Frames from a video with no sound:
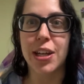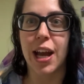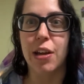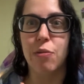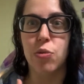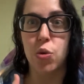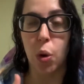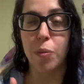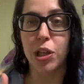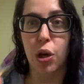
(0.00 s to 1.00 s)
I
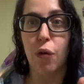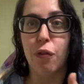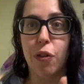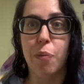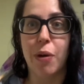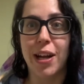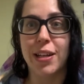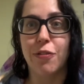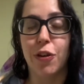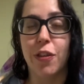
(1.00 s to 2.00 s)
normally go
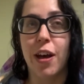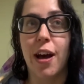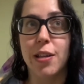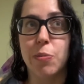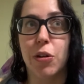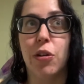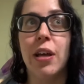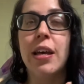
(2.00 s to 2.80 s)
for the hospital